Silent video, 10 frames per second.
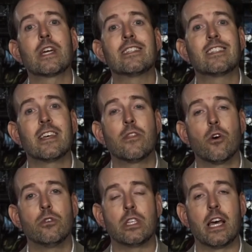You can
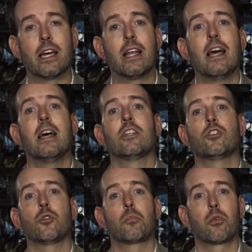send those in to